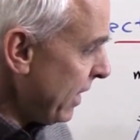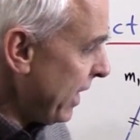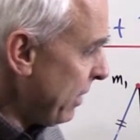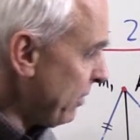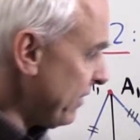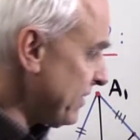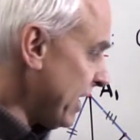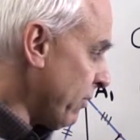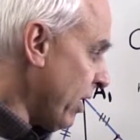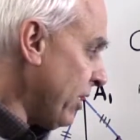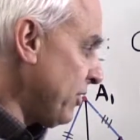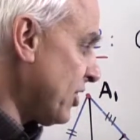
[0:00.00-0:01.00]
He would have said,
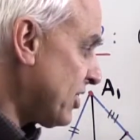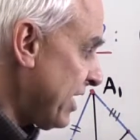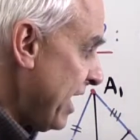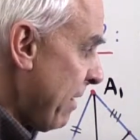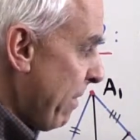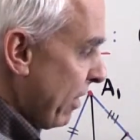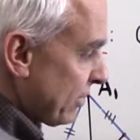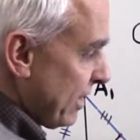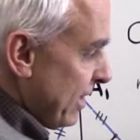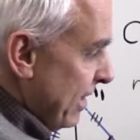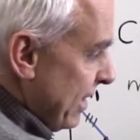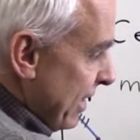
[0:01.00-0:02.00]
well, just think about
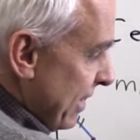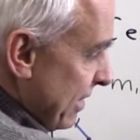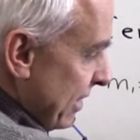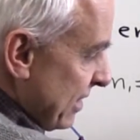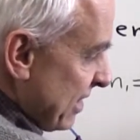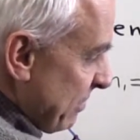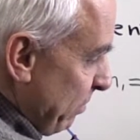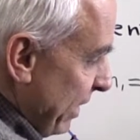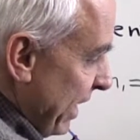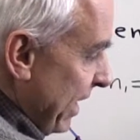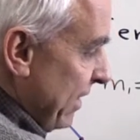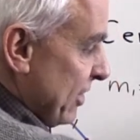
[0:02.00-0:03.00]

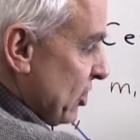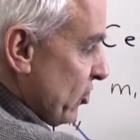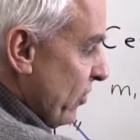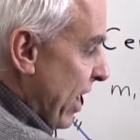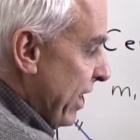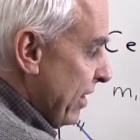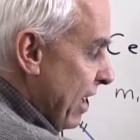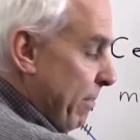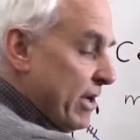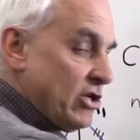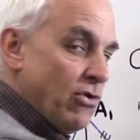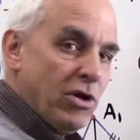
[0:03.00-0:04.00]
splitting this triangle up
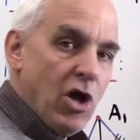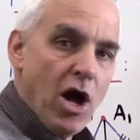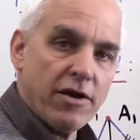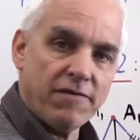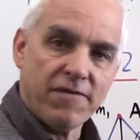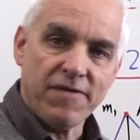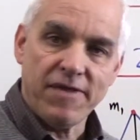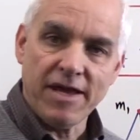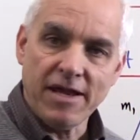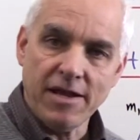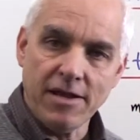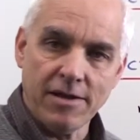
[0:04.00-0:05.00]
into a lot of
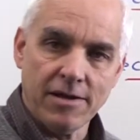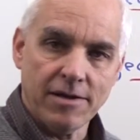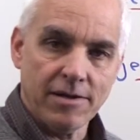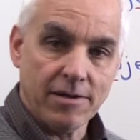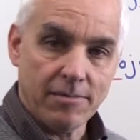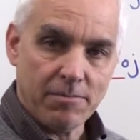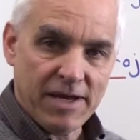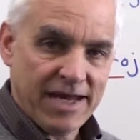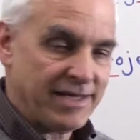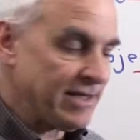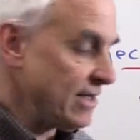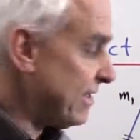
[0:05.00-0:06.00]
thin
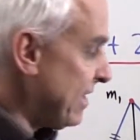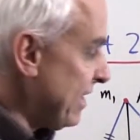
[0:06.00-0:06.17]
pieces,